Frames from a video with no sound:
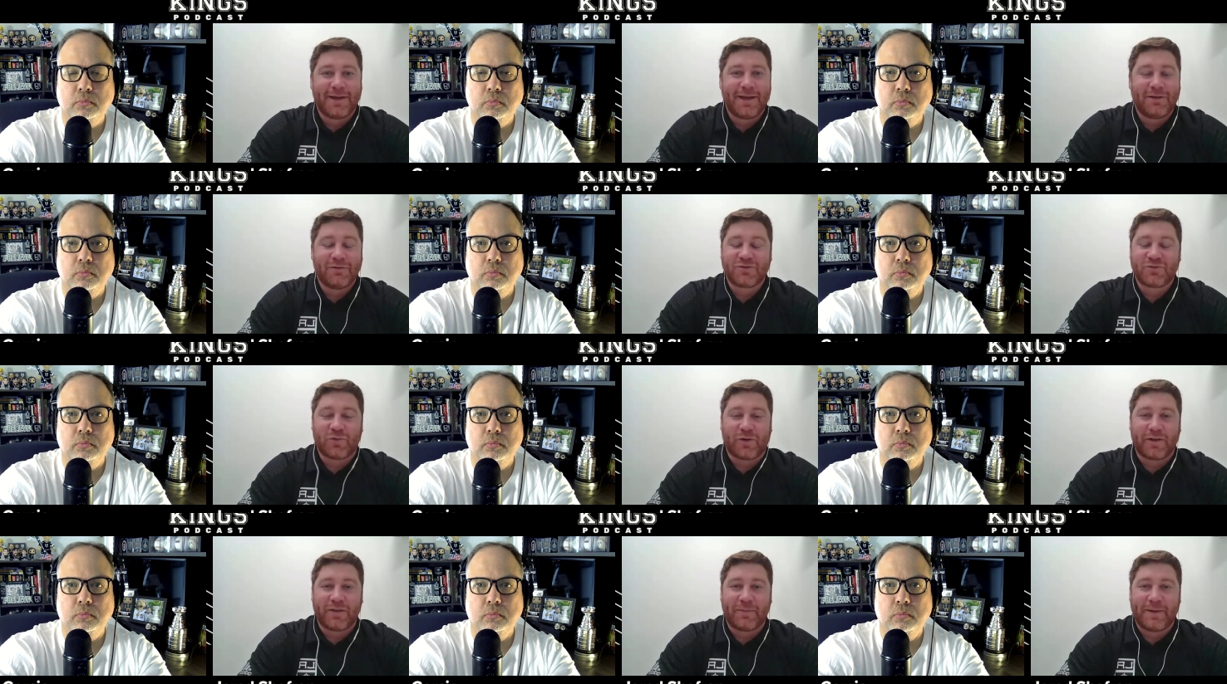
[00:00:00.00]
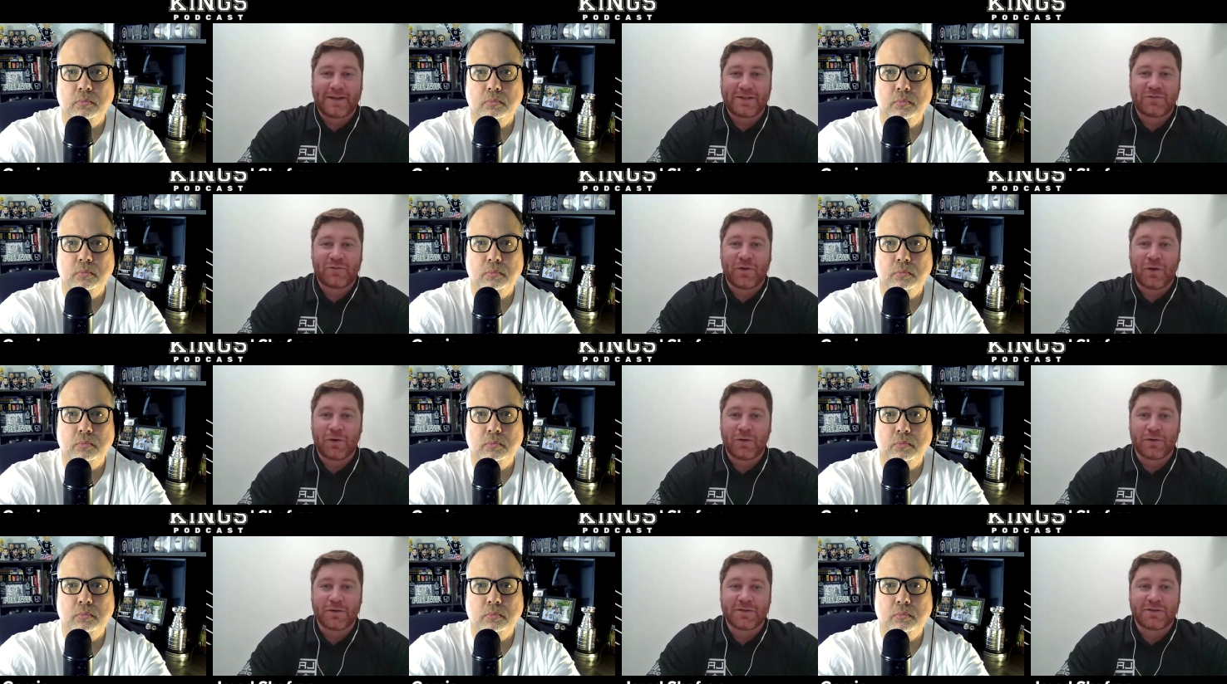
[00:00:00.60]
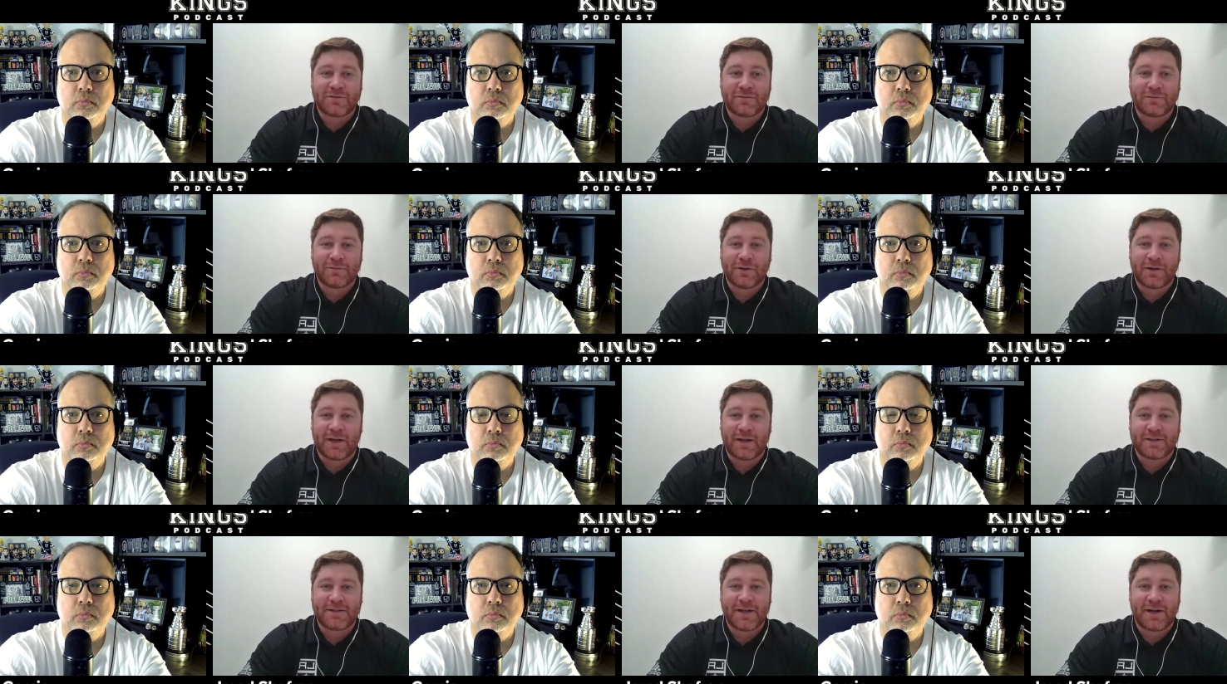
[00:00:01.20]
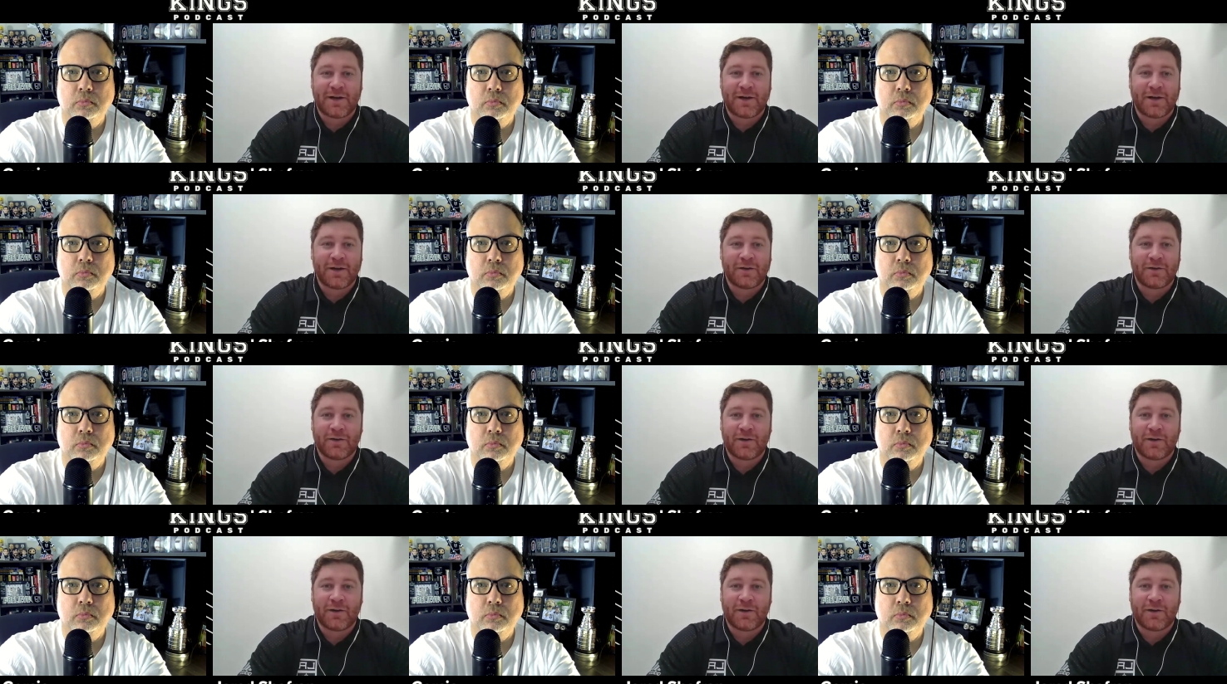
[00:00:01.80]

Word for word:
Speaker 1: he was one of the best forwards with Ontario.